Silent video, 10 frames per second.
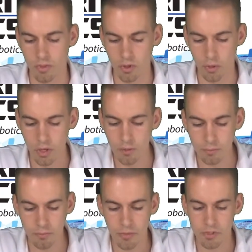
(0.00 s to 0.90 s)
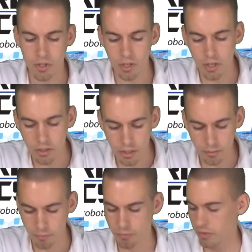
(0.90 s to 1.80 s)
There we go. It's all held in.
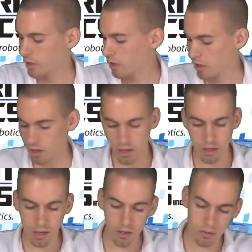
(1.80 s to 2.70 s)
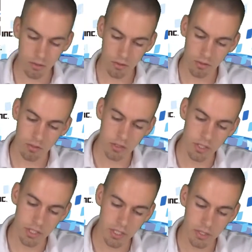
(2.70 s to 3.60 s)
And now the
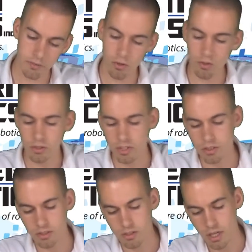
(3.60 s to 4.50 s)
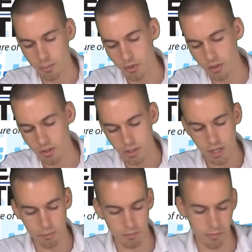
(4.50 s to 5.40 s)
ZTE phone can snap on the
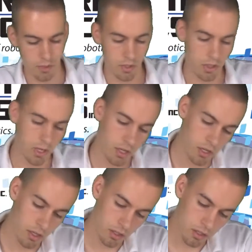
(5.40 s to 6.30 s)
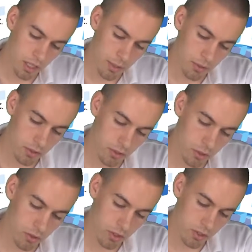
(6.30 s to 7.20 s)
top, cable can go
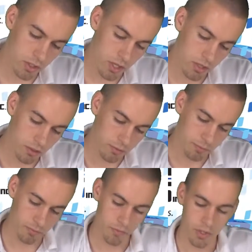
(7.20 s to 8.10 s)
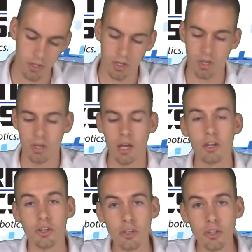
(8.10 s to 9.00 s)
on this side, and you're
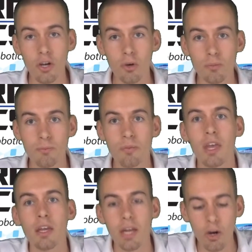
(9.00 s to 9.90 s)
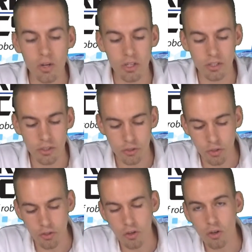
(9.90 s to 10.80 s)
good to go. Now you can control
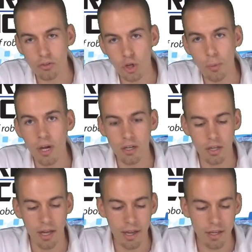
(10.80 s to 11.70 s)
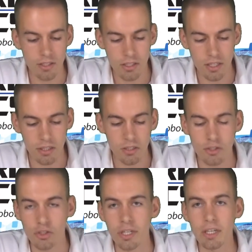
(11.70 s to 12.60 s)
the whole robot and see the
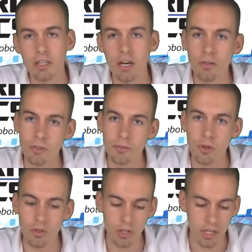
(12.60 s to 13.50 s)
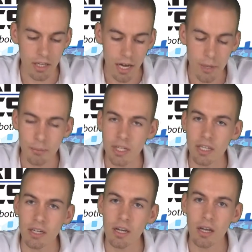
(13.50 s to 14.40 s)
screen of your phone and not
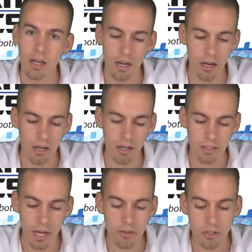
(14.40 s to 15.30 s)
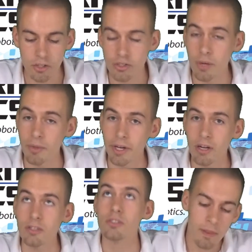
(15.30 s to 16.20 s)
be uh, tethered to something
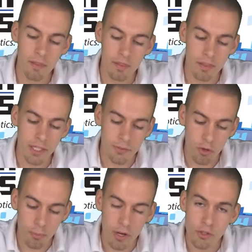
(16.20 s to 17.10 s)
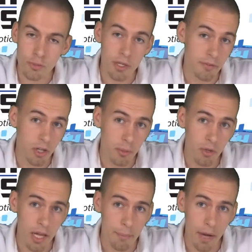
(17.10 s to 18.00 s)
else. These phone mounts will be available
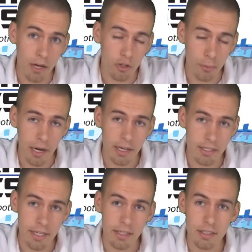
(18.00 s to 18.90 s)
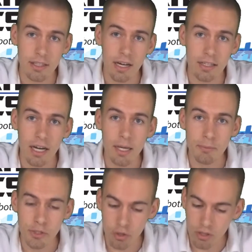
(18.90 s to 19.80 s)
at modernroboticsinc.com
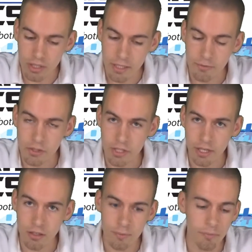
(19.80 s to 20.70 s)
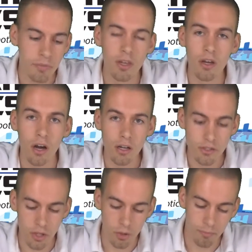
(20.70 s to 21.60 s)
shortly for sale.
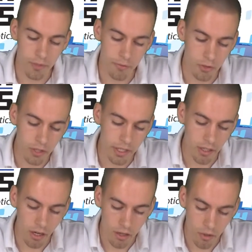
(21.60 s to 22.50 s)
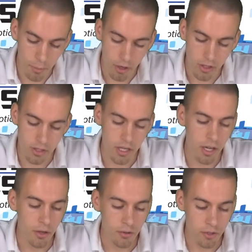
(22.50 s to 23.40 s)
Also, if you like all the parts
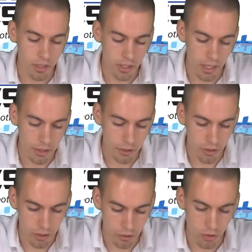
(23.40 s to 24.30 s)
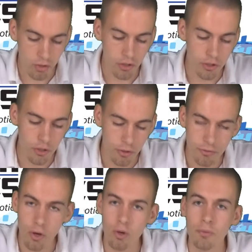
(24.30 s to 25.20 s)
to connect your controller to your
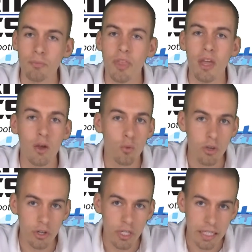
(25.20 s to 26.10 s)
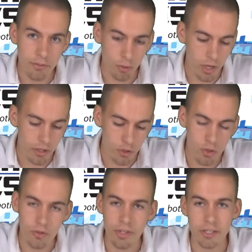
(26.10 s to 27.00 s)
phone, we're going to give away two
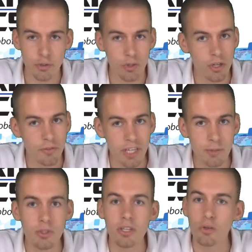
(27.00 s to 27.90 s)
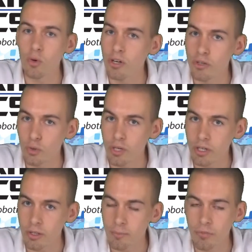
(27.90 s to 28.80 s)
of these, one on Facebook and one on
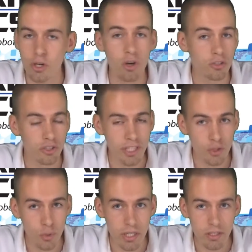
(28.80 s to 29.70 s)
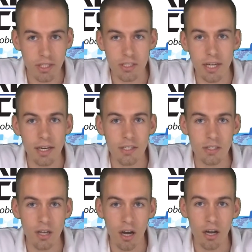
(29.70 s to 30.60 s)
Twitter. Go and retweet this status
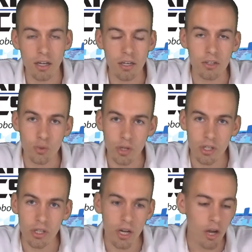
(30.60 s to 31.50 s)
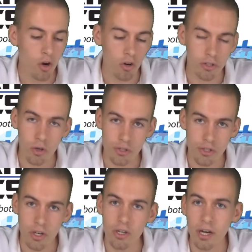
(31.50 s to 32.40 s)
on Twitter or go
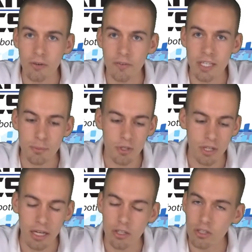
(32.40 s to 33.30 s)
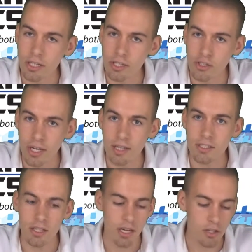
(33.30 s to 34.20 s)
share it on Facebook and you'll get a
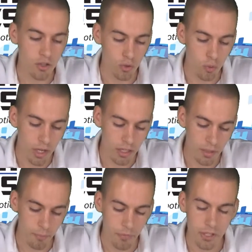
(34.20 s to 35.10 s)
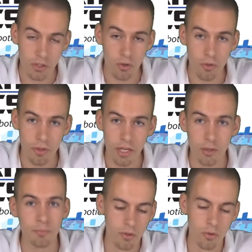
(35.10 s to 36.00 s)
chance to win this whole thing.
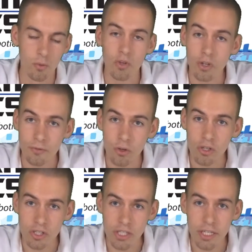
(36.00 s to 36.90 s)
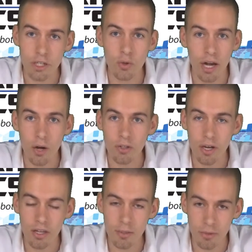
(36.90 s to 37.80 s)
We look forward to seeing you out
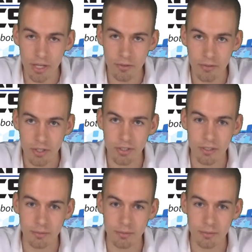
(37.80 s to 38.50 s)
on the playing field.